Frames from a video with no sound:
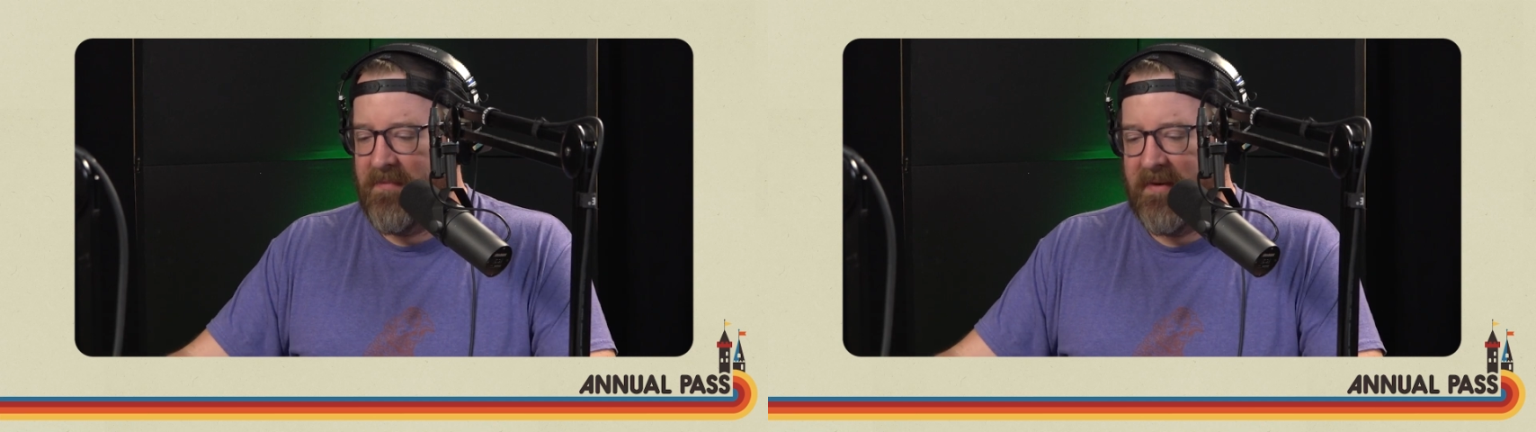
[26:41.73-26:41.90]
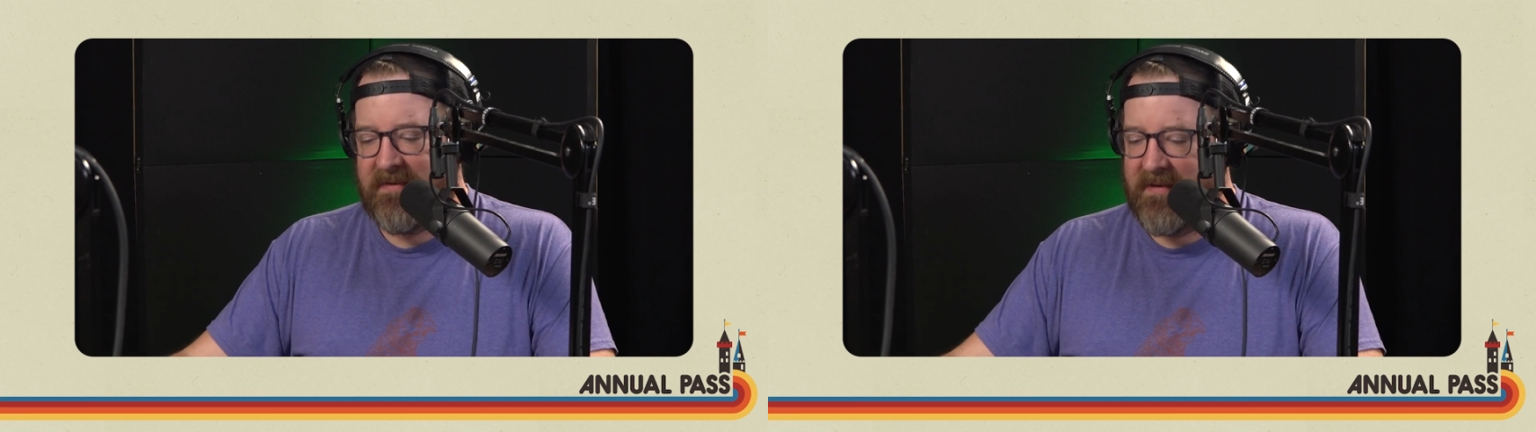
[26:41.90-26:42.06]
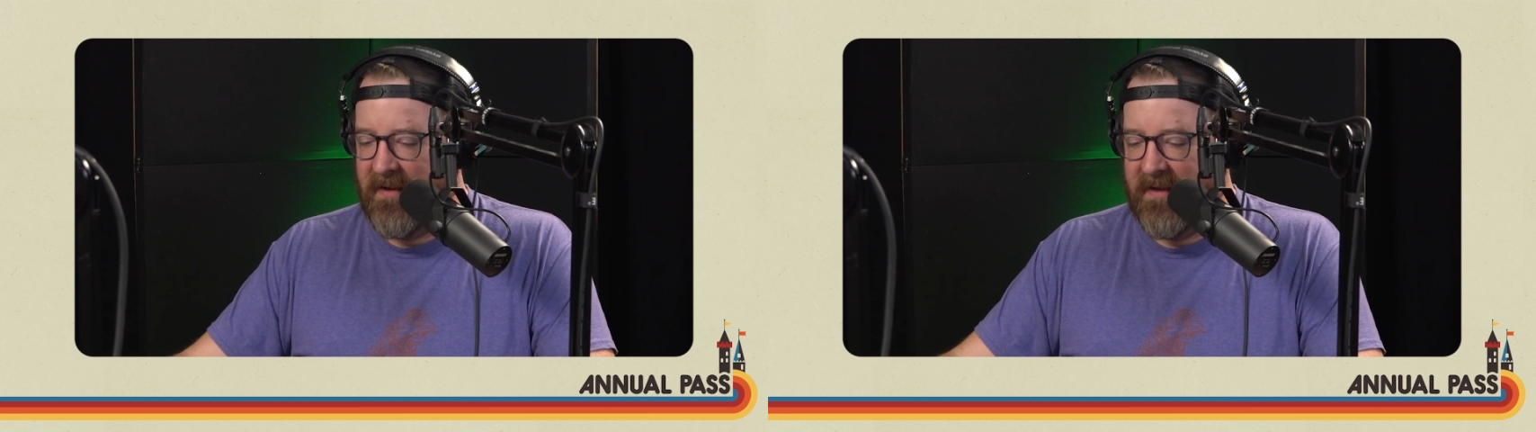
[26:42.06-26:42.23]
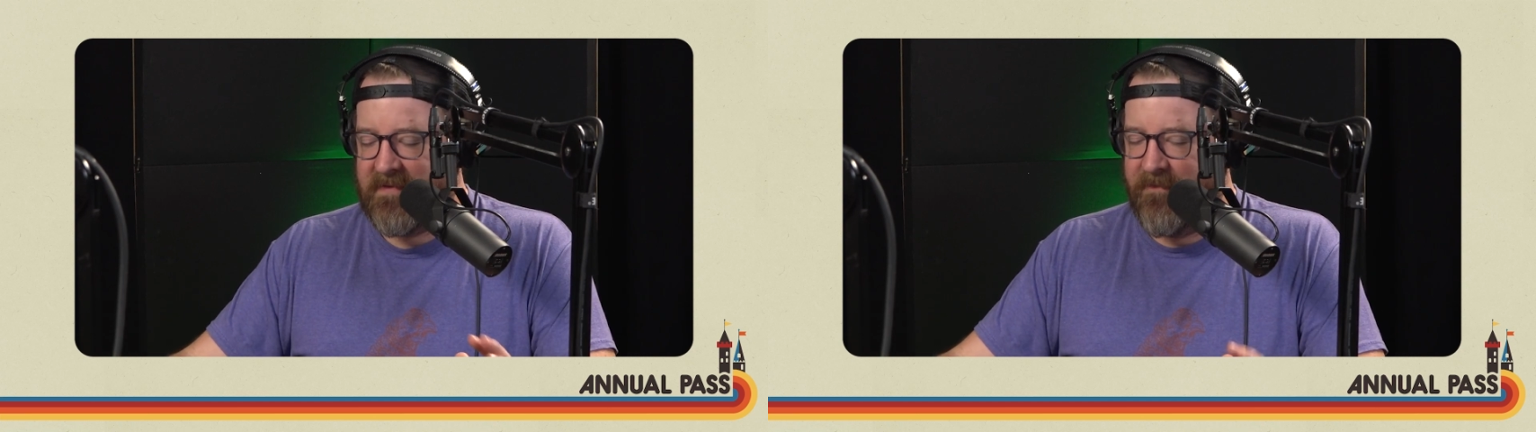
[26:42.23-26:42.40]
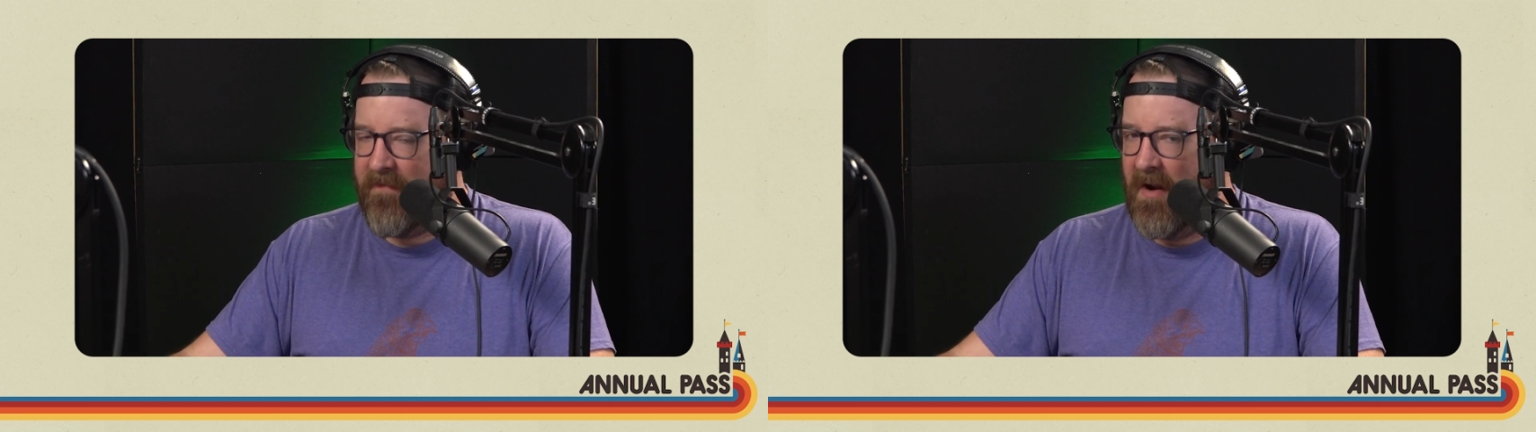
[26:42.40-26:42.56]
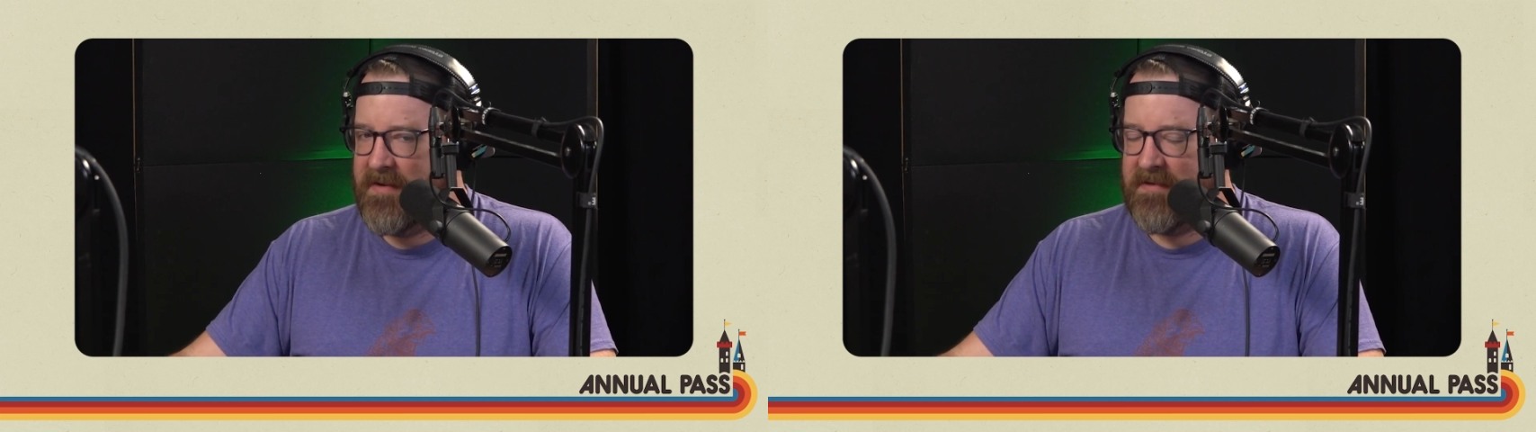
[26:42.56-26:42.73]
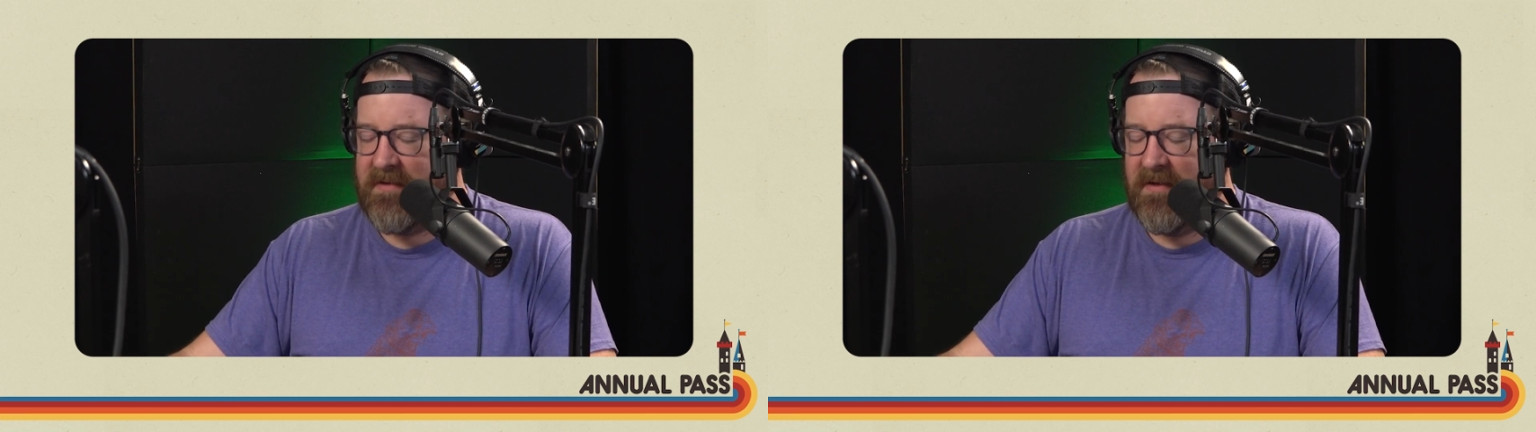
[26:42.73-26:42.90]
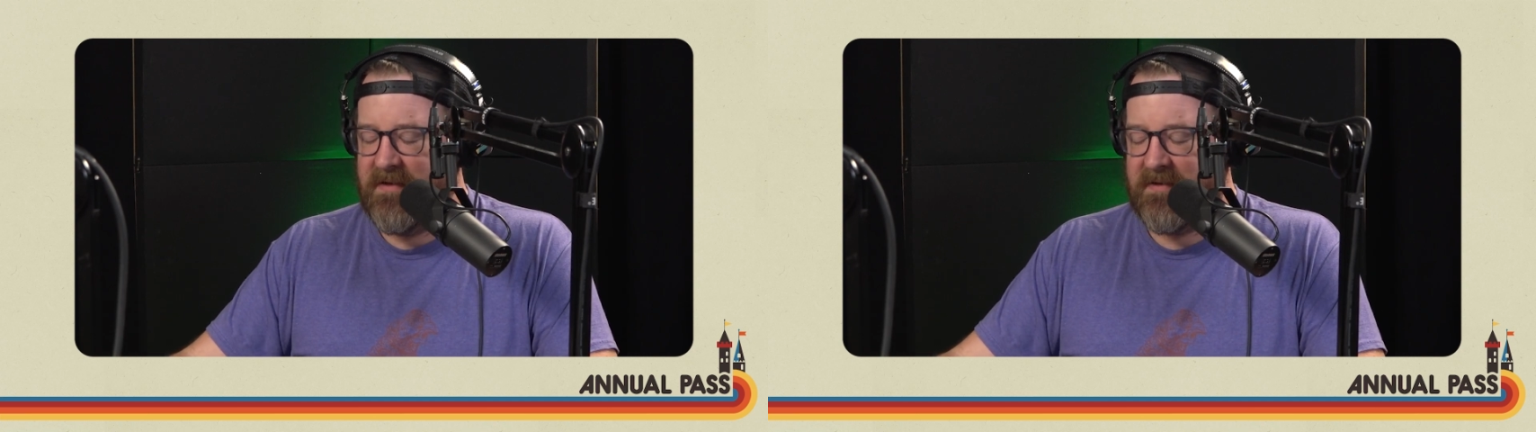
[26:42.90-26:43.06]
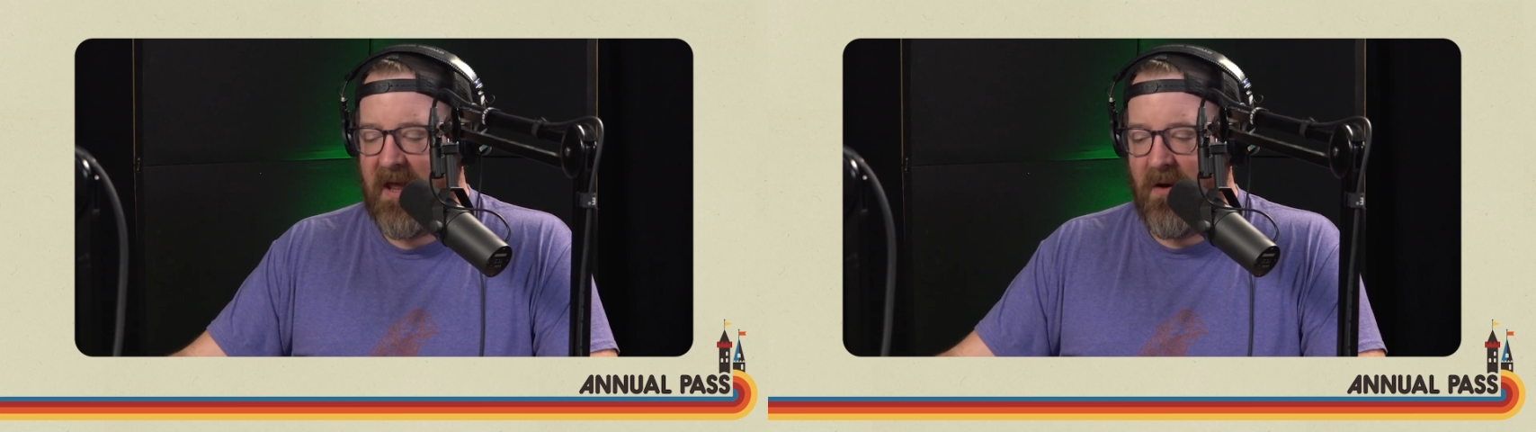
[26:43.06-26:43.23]
but still, it's fun to
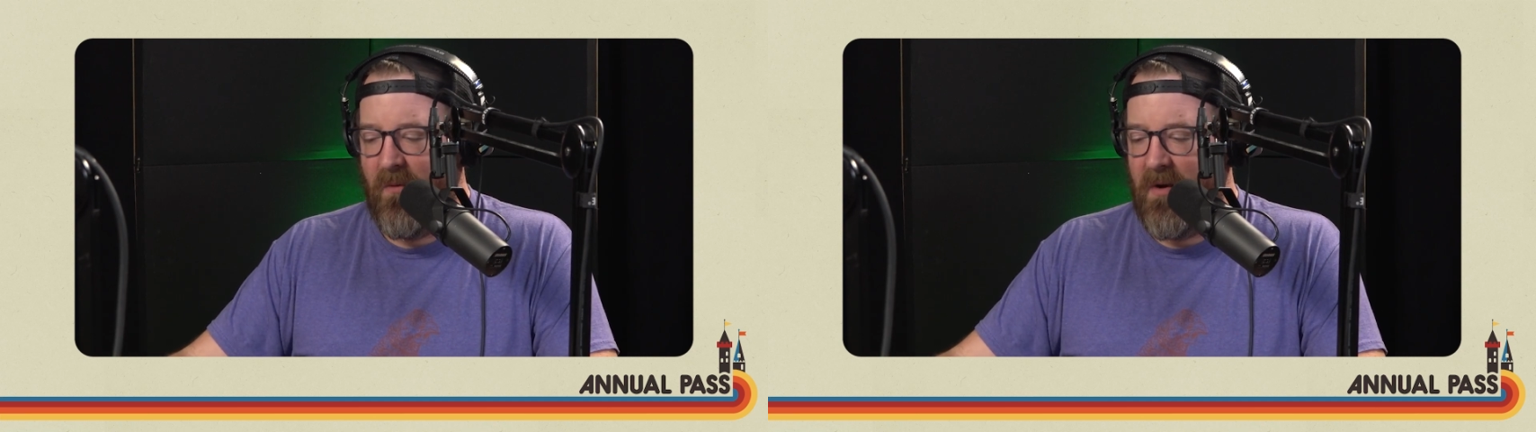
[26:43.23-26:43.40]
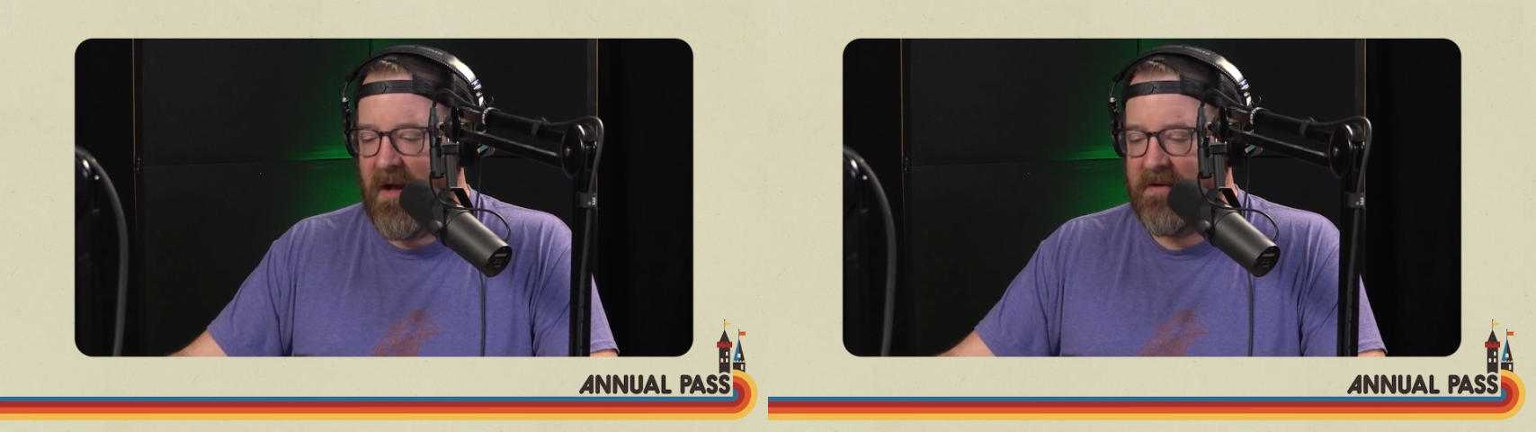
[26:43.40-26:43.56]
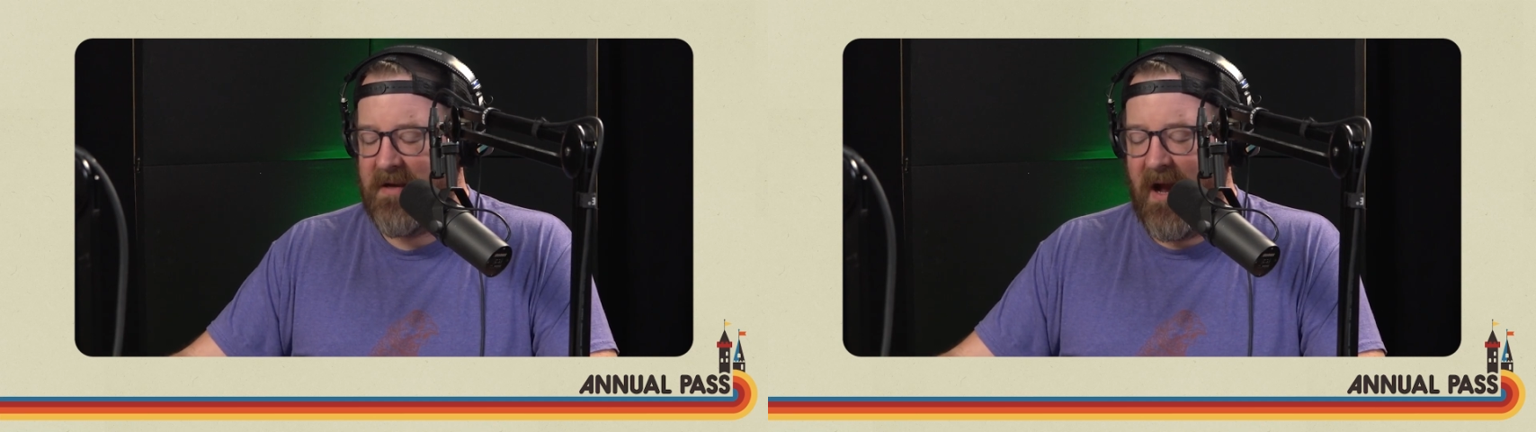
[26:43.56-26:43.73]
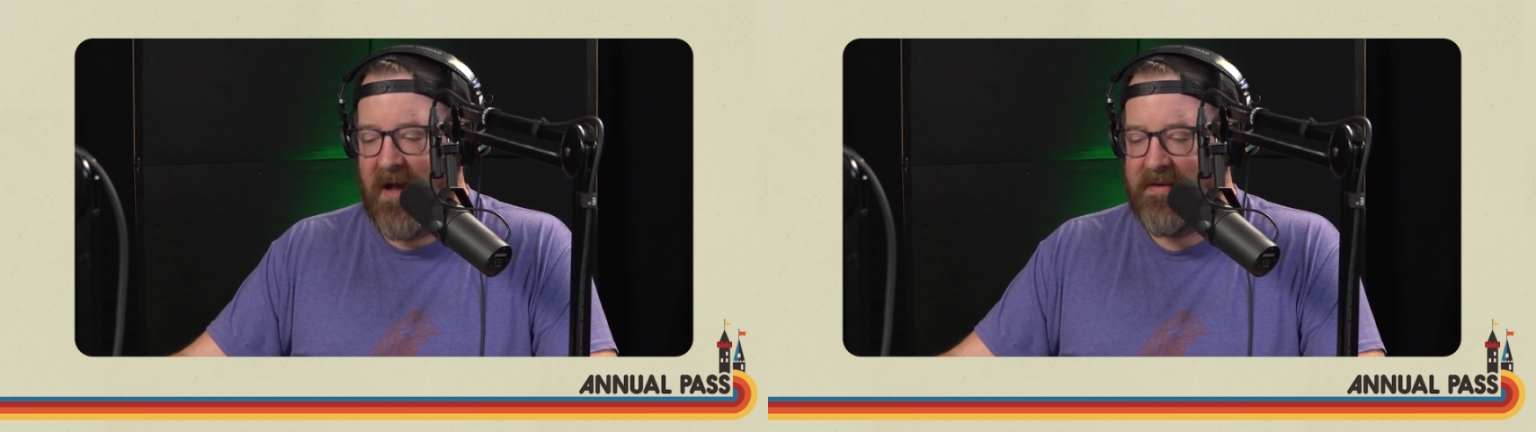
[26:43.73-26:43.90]
just kind of watch.